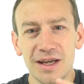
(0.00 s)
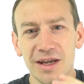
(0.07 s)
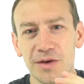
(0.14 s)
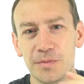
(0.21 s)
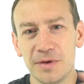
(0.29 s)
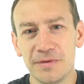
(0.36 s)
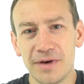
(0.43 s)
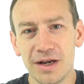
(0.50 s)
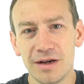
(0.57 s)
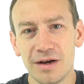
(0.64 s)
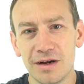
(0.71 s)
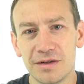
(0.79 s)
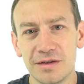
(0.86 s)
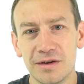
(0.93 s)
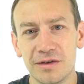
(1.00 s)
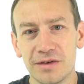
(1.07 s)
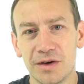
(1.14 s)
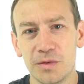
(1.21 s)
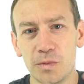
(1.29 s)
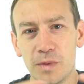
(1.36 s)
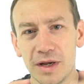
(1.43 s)
it would be very hard to
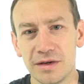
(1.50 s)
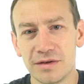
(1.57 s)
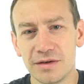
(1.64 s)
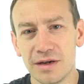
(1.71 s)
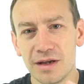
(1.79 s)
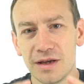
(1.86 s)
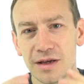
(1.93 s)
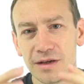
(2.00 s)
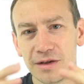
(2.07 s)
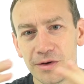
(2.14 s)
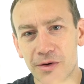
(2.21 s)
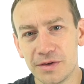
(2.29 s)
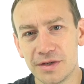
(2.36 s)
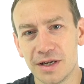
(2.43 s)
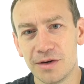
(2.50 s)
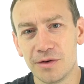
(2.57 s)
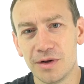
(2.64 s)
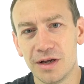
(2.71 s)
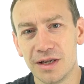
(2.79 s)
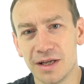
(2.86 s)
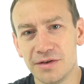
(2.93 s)
decide which content you're
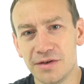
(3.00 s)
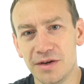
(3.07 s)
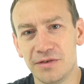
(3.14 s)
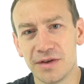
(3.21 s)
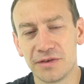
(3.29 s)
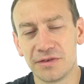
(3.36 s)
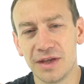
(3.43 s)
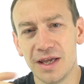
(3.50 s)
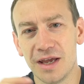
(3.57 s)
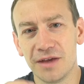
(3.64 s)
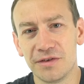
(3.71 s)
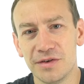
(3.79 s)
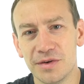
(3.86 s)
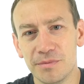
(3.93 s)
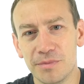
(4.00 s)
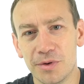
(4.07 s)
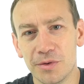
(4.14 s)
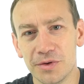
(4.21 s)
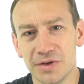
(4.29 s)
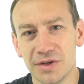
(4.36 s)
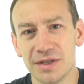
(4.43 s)
learning at GCSE isn't
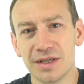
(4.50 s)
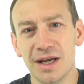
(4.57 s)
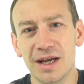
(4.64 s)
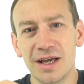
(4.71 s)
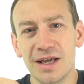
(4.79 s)
important.